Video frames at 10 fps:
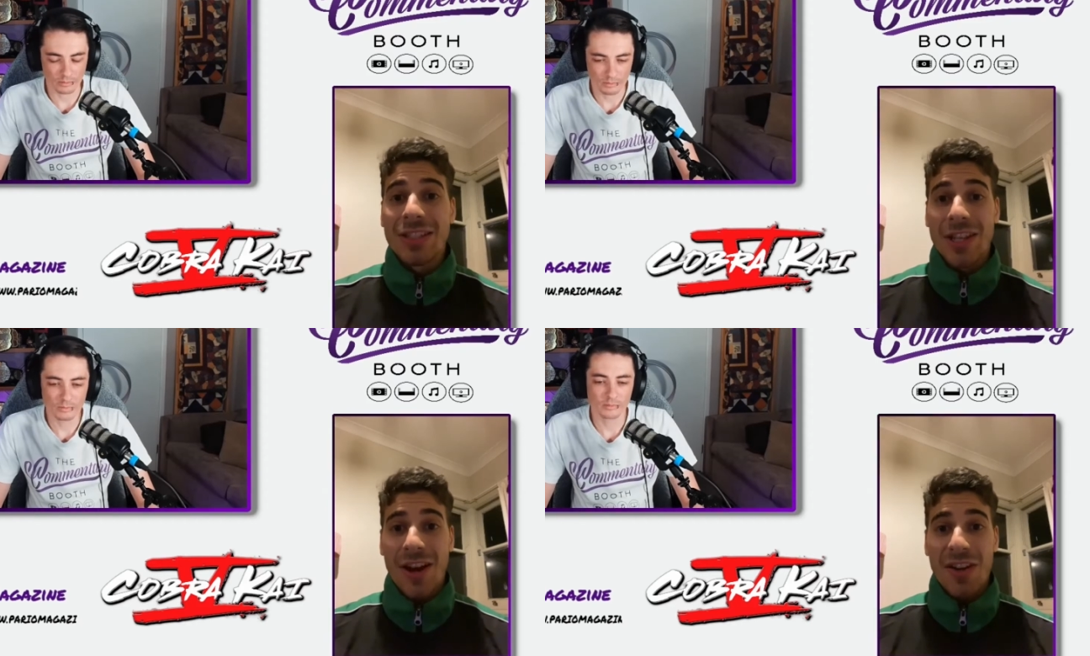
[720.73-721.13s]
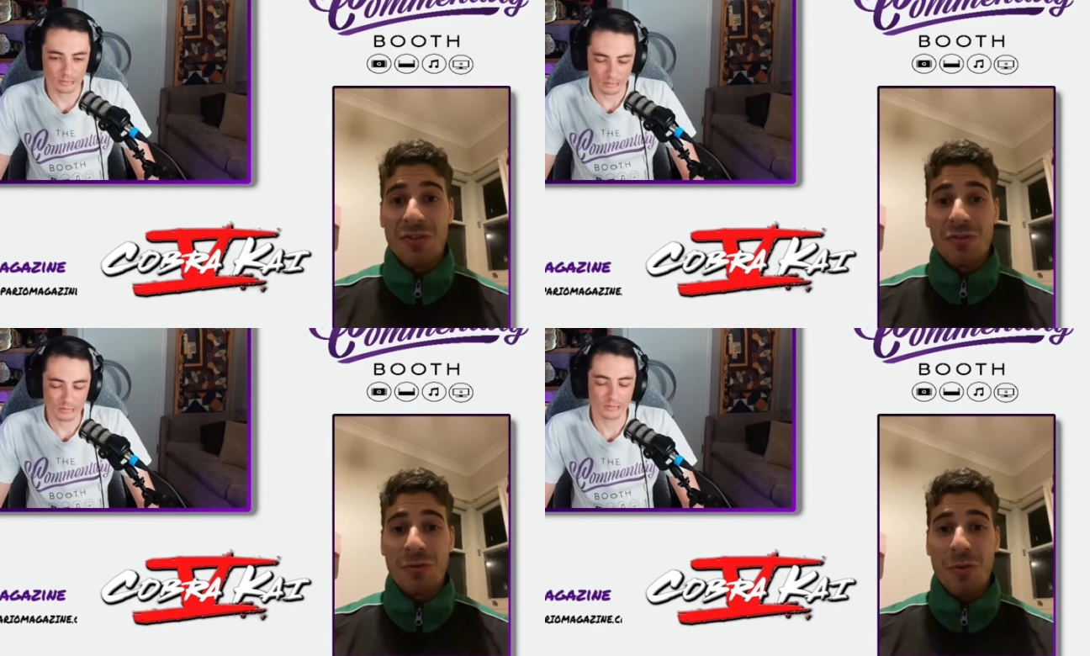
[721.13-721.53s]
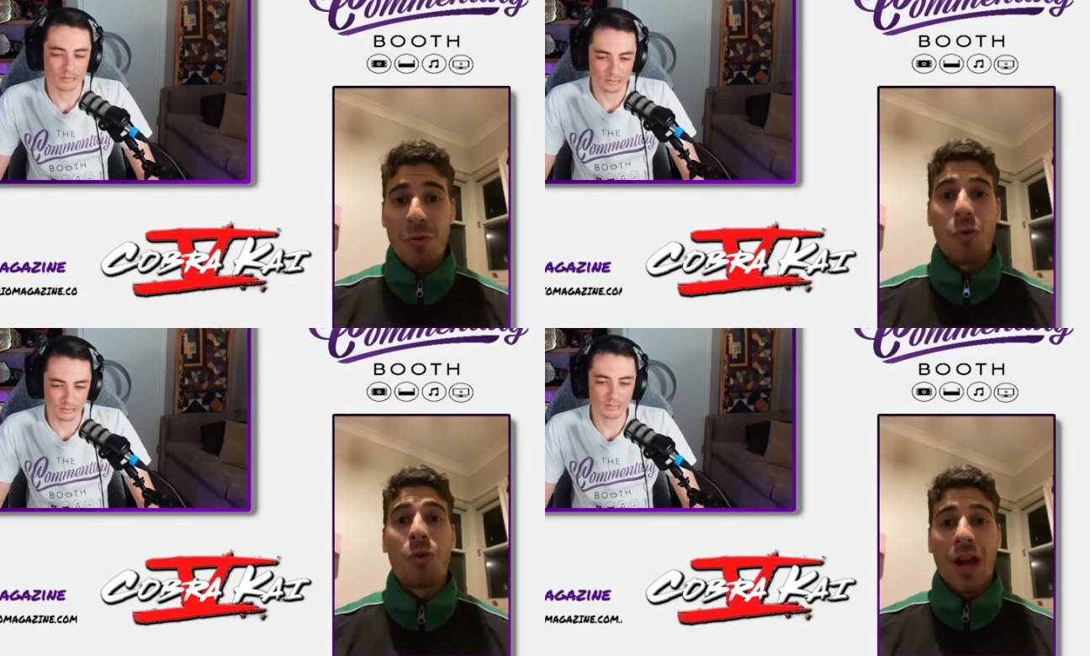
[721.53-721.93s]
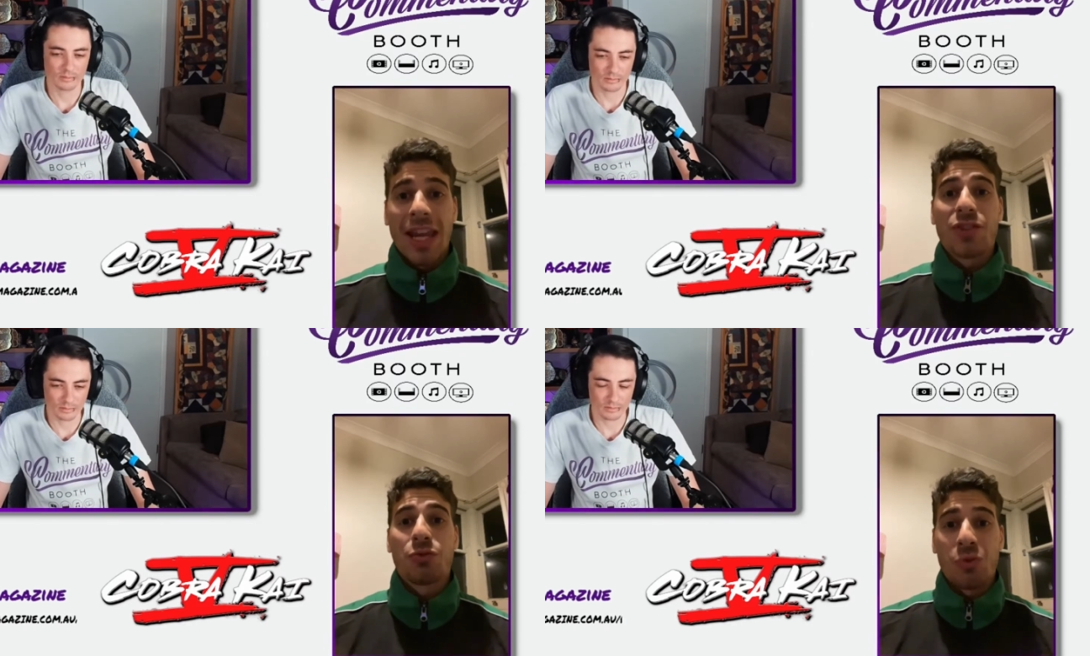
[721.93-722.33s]
Speaker 1: to kind of, I
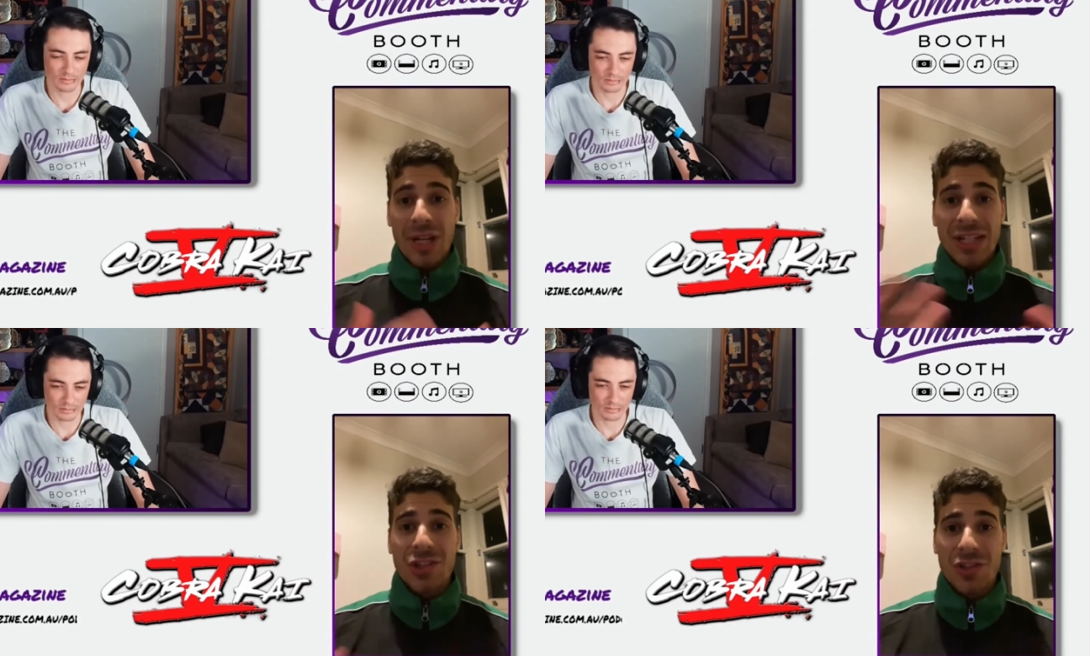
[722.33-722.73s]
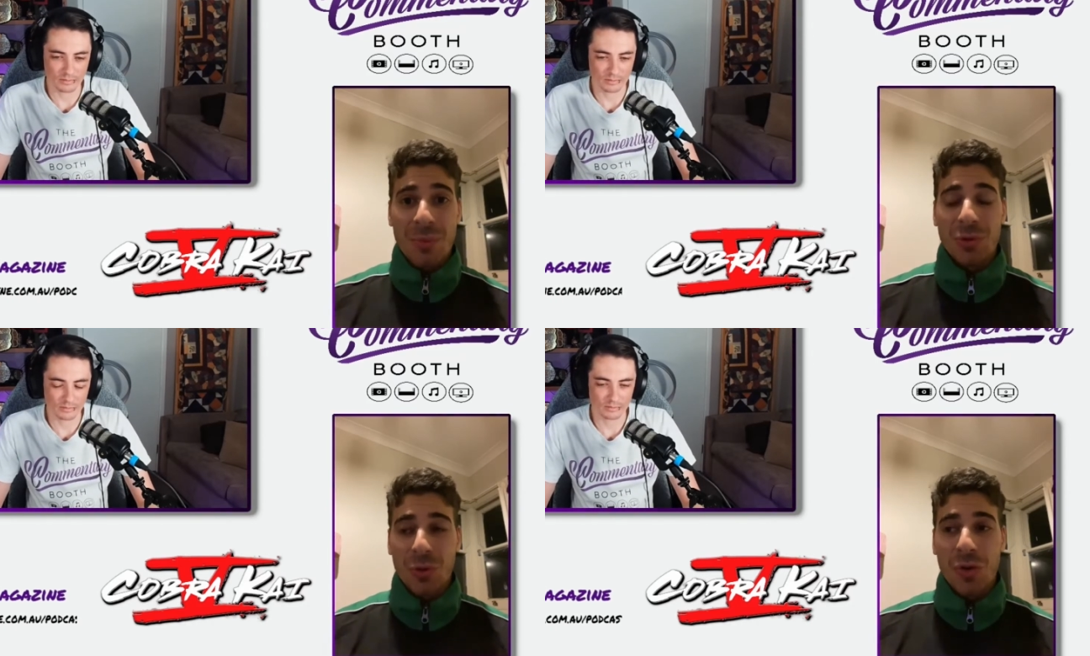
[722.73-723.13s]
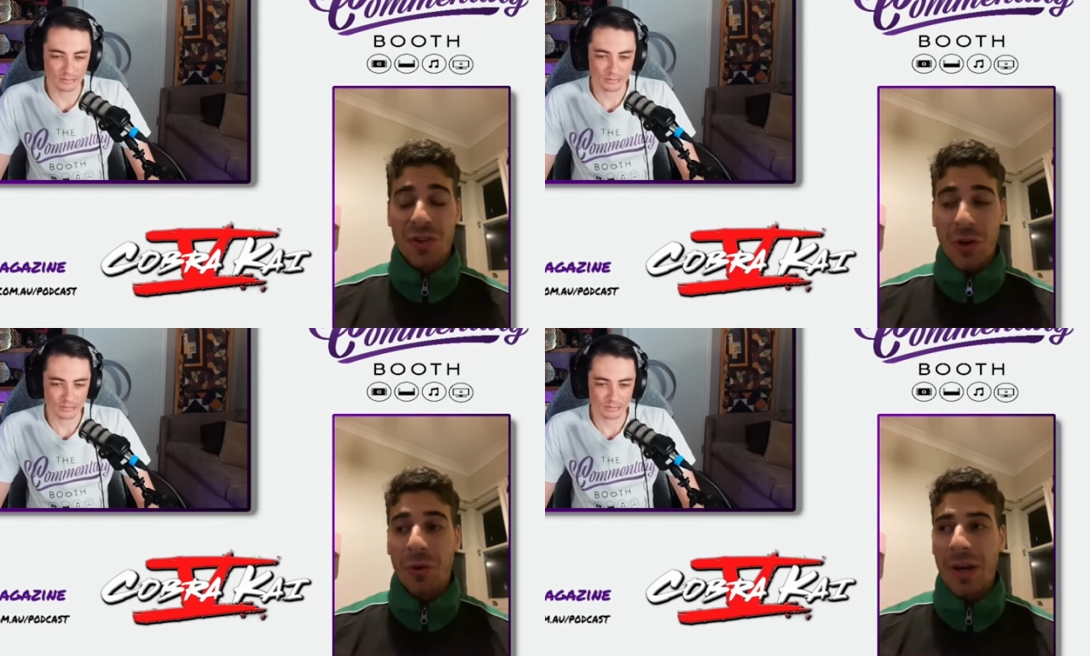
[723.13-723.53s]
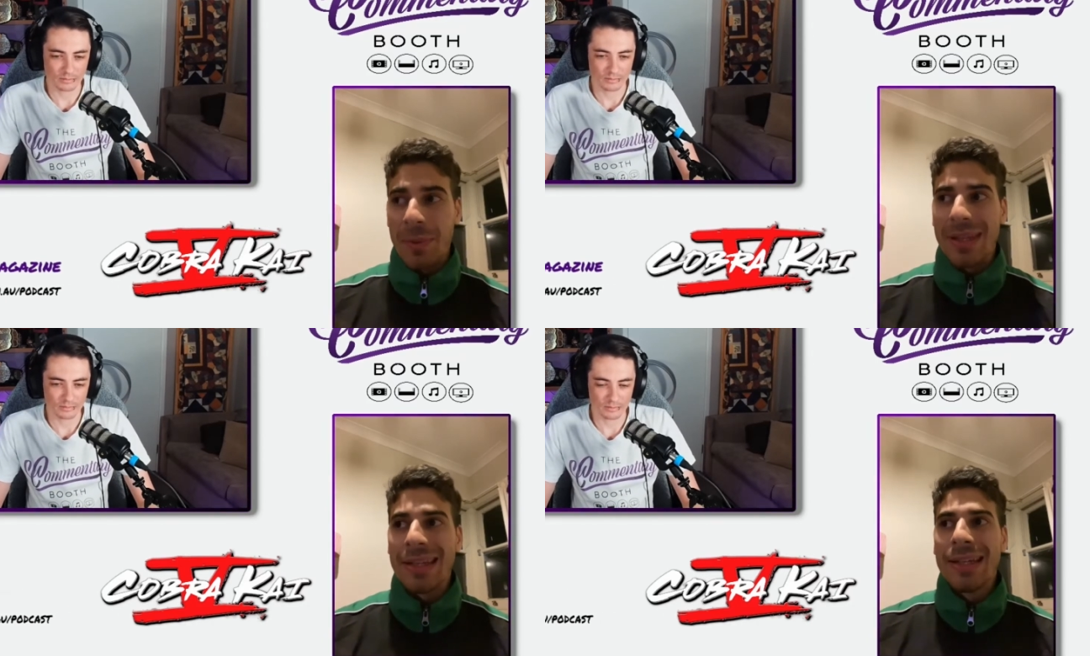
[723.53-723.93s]
guess, reach some sort of an agreement,